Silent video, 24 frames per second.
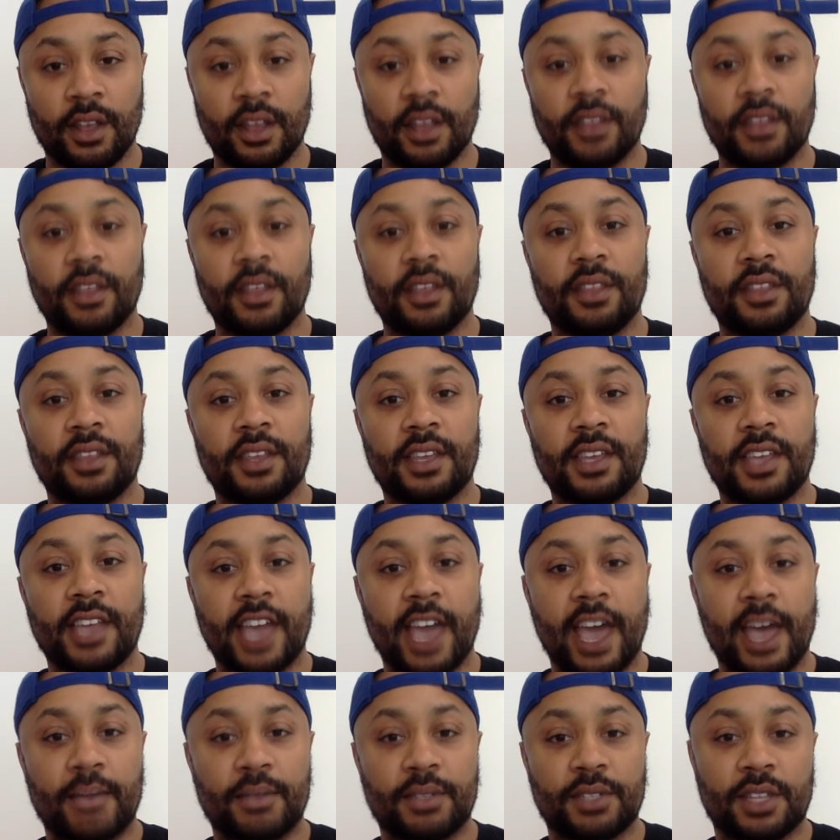and then the
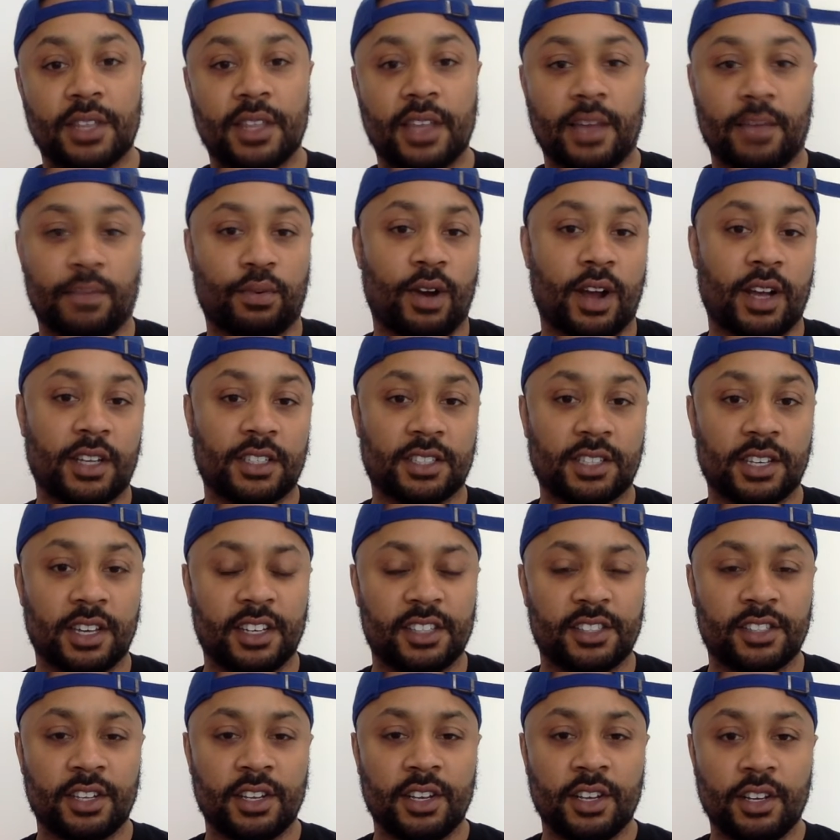gaps in that
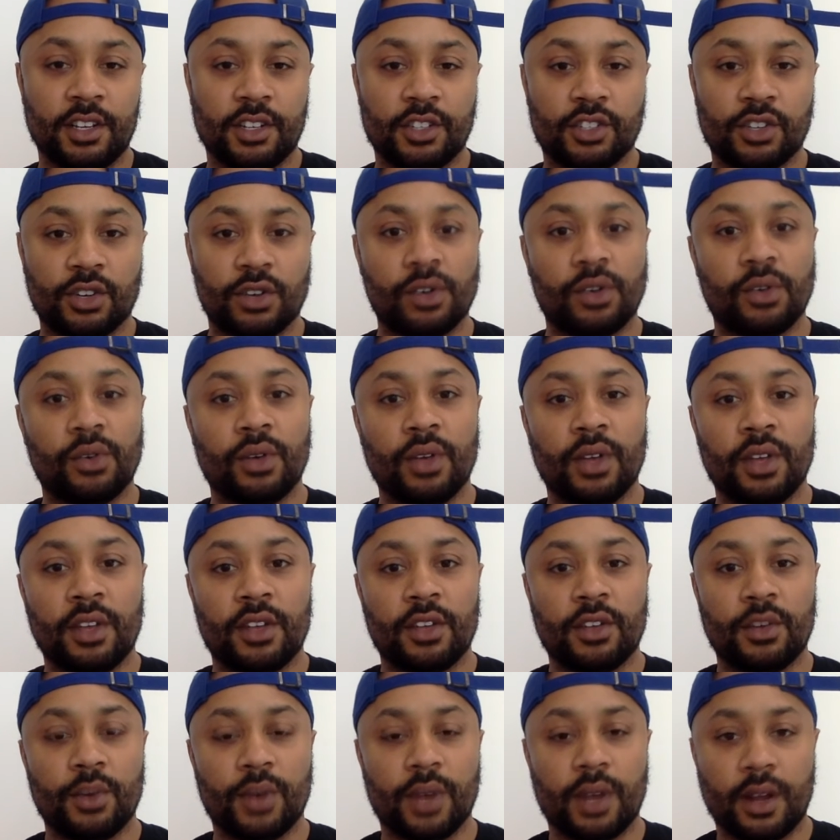process. So
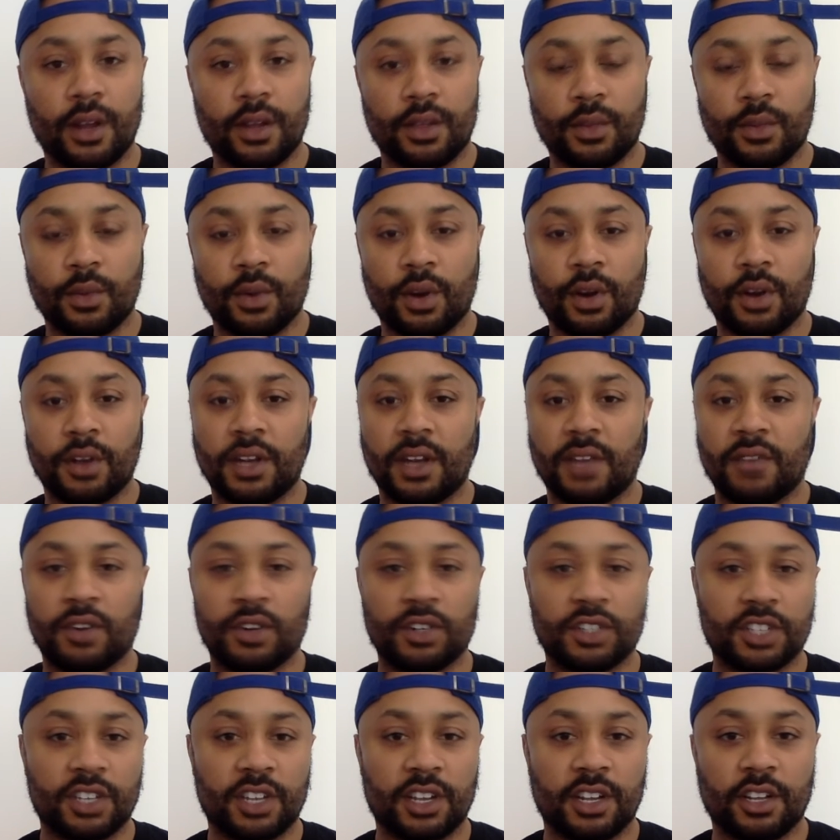you would hear the word
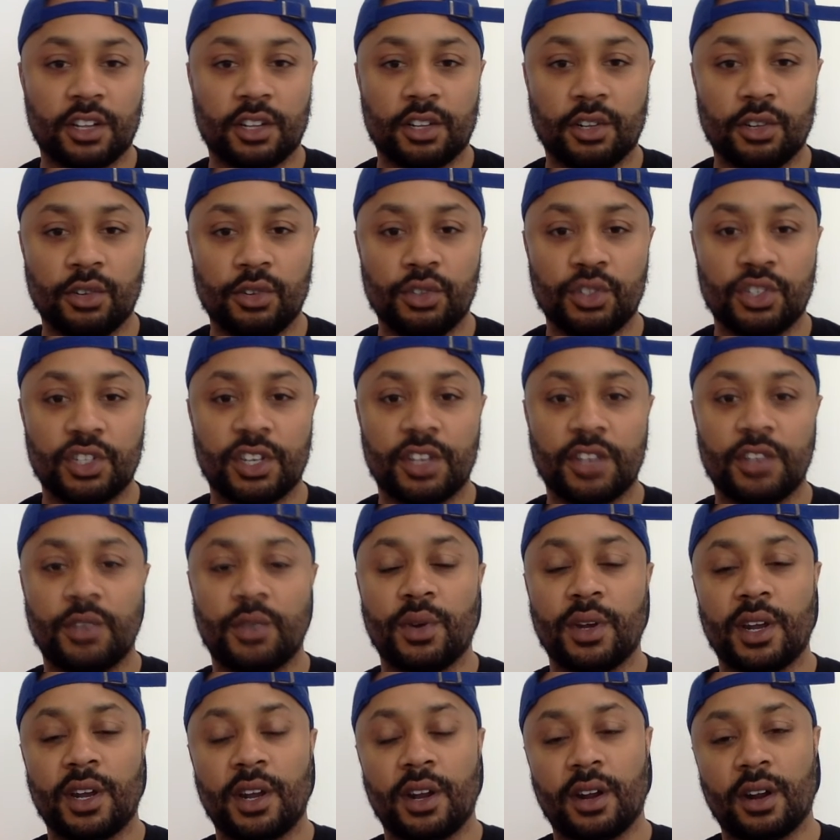diversity and inclusion, you
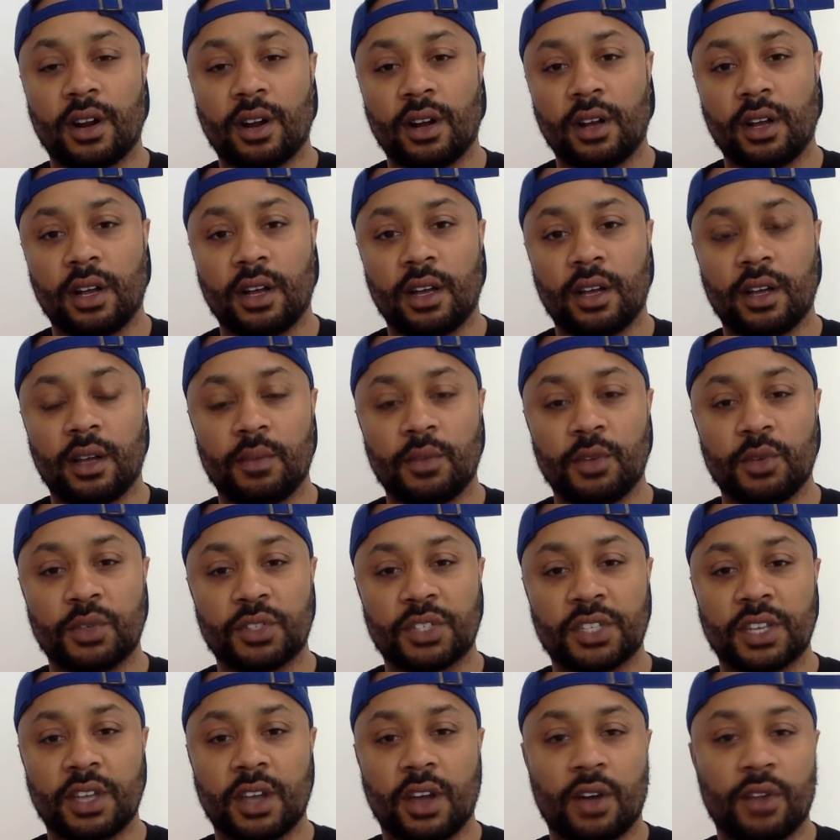would
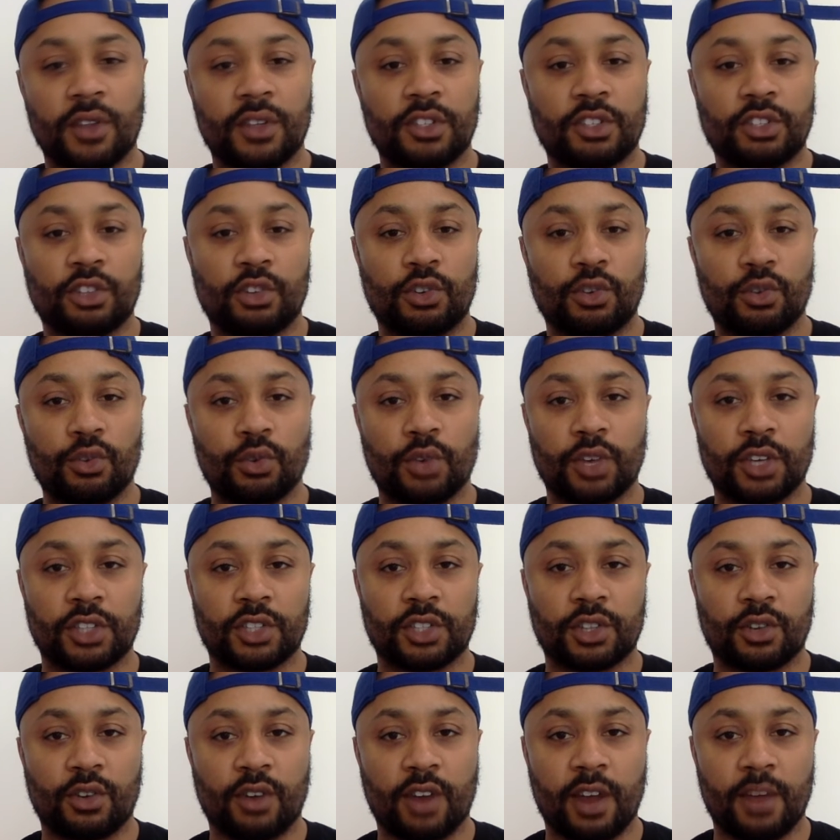see all these cool
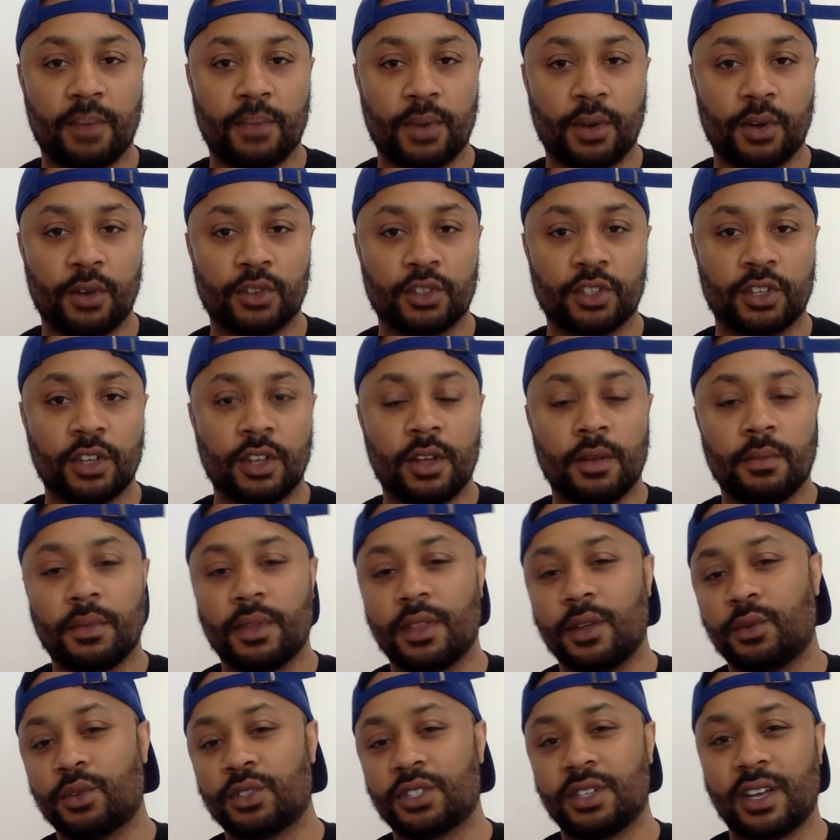Instagram posts, but
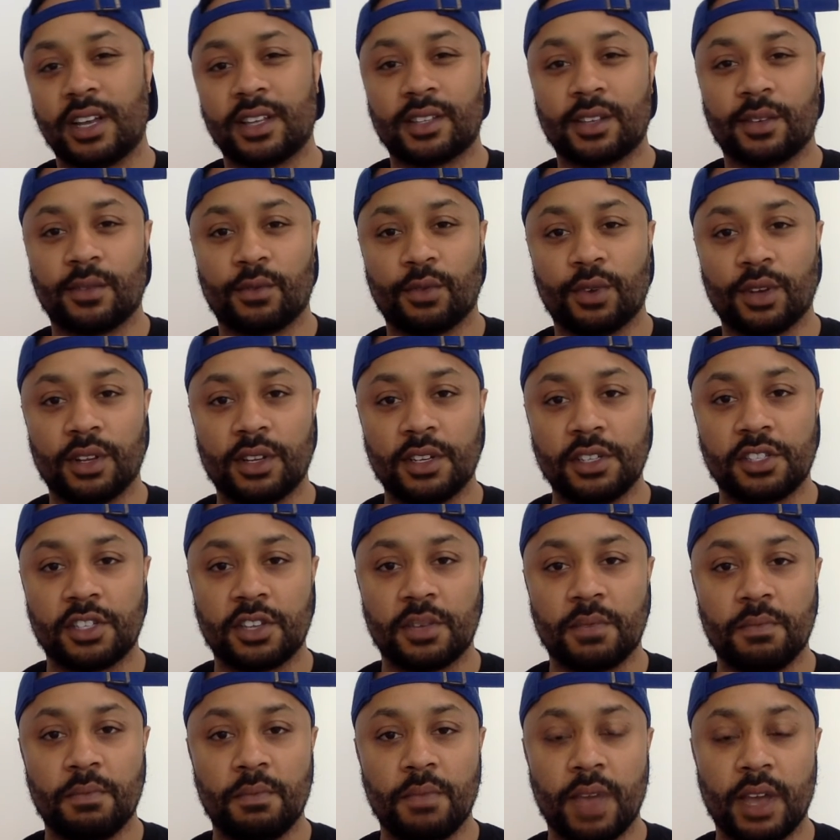there was nothing really to
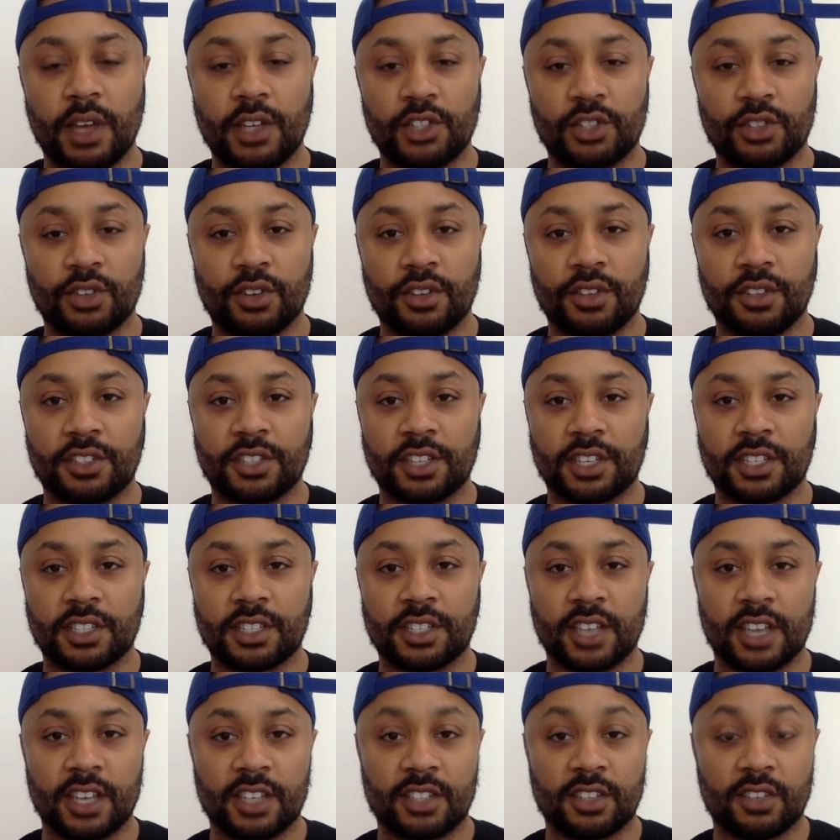measure the
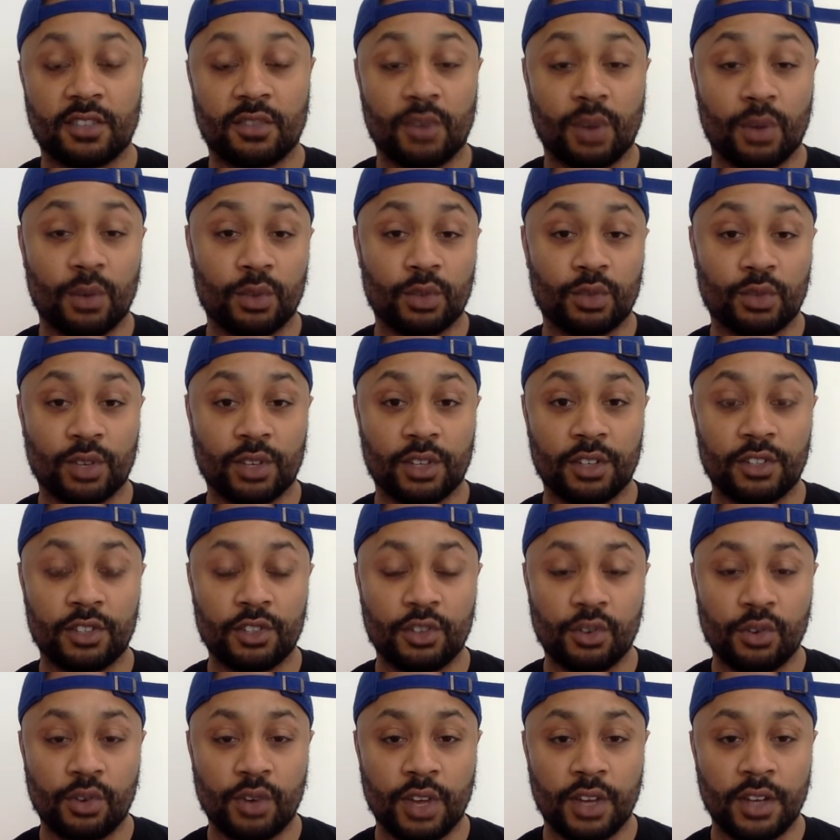success of what was really
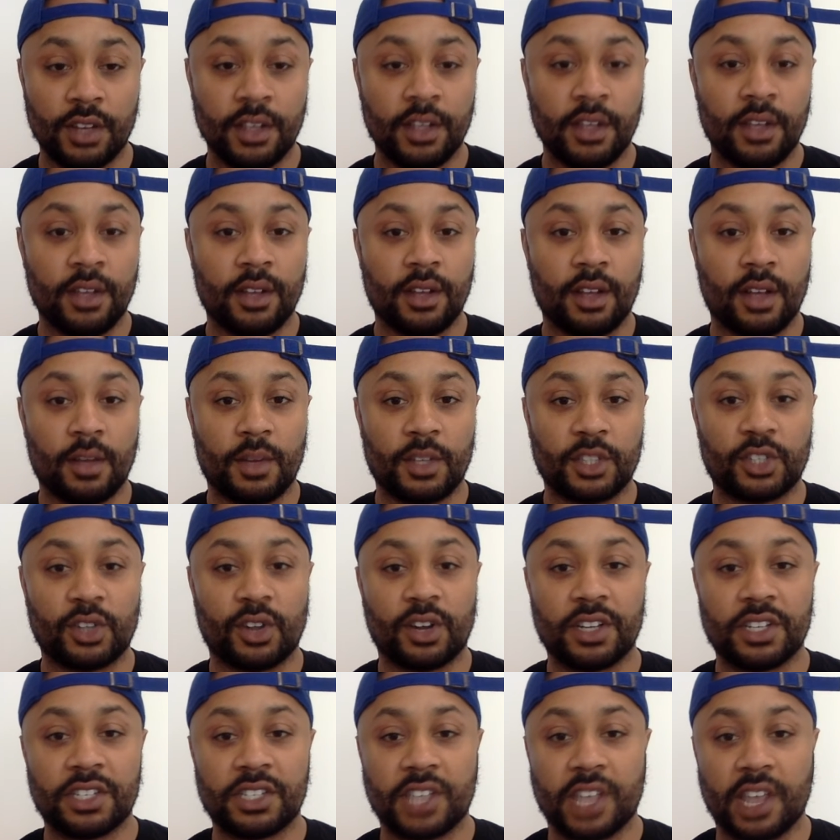doing. I
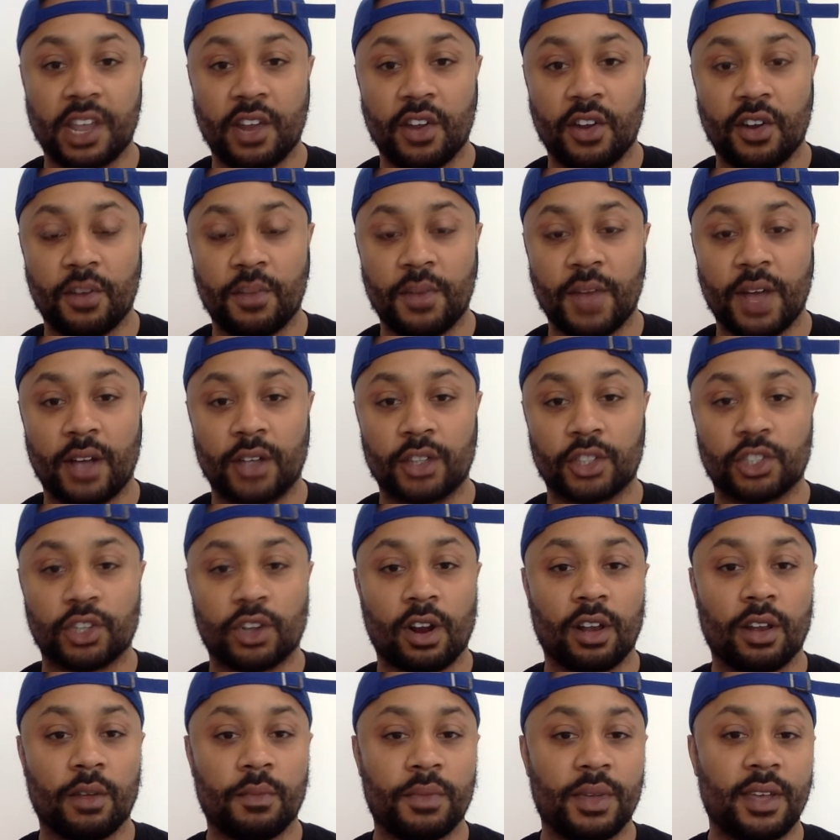started hearing about
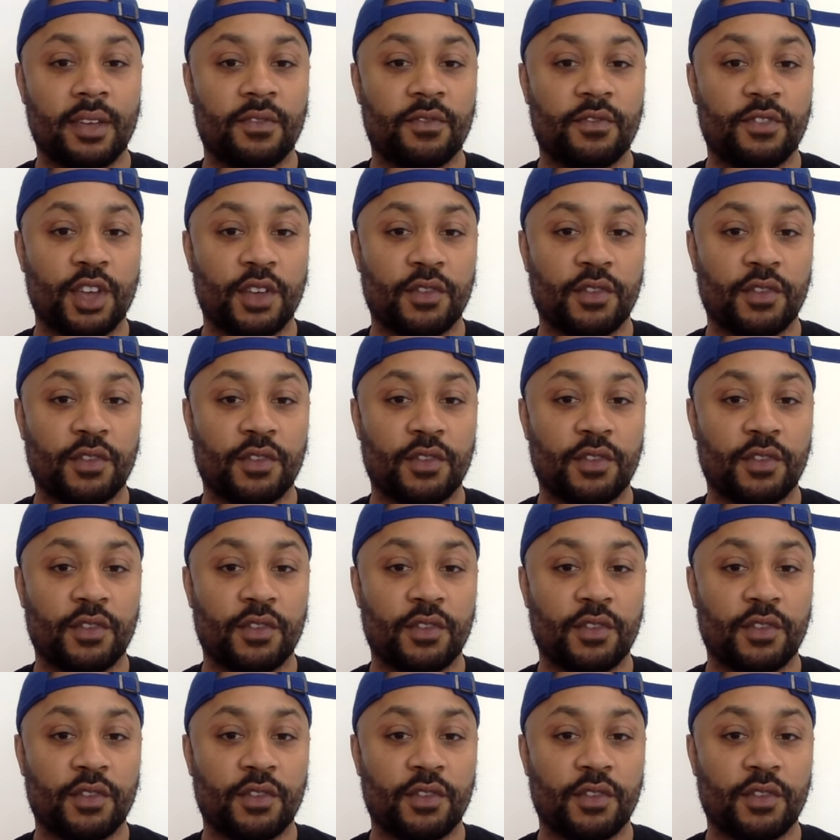Charlotte being